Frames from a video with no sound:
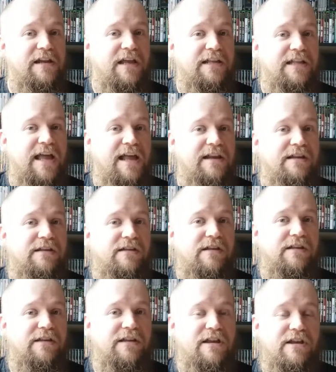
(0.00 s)
like that
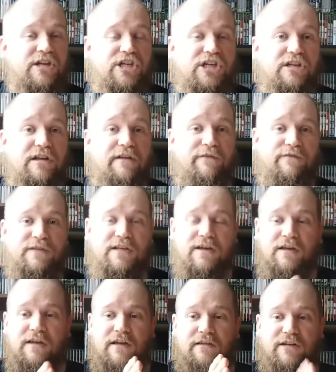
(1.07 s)
shift
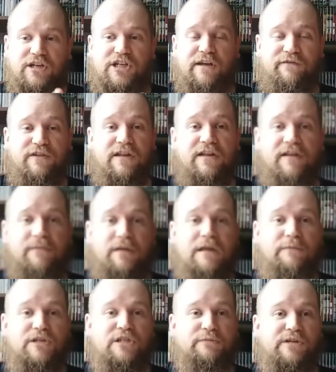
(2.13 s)
shifting in
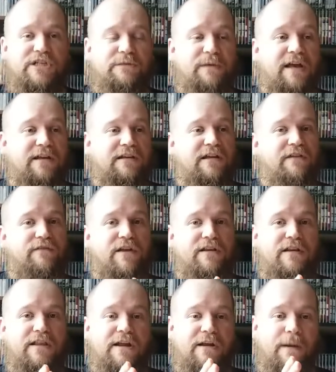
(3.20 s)
people's perspective
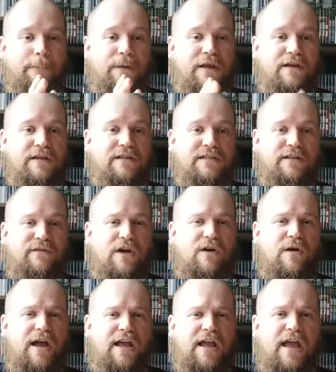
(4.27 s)
and their opinions of, oh,
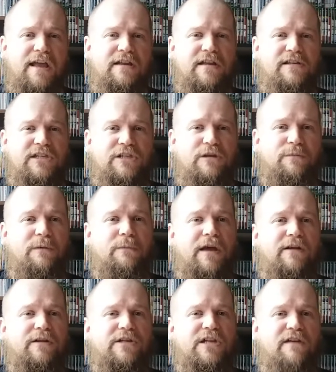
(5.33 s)
I hate it, stupid
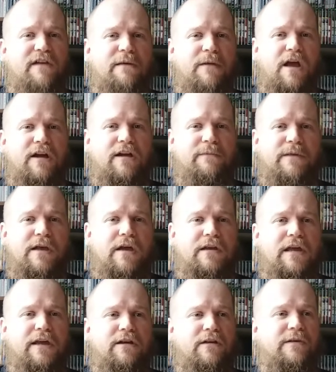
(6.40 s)
Microsoft, I'm not going to be
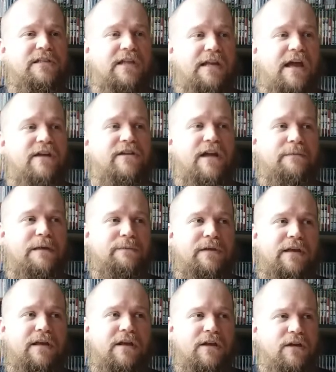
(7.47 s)
online always. And now you got people
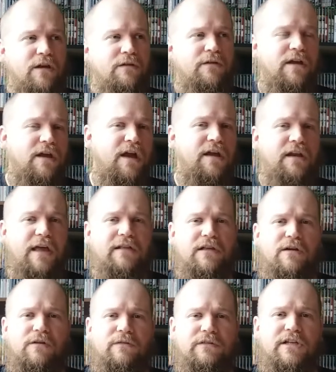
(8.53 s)
like, oh, yeah, I like the
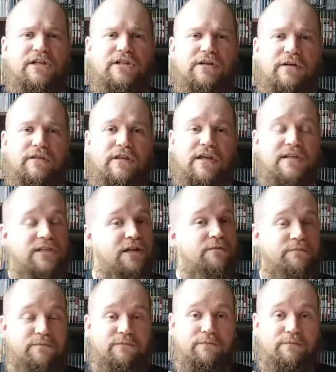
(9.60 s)
whole digital thing. So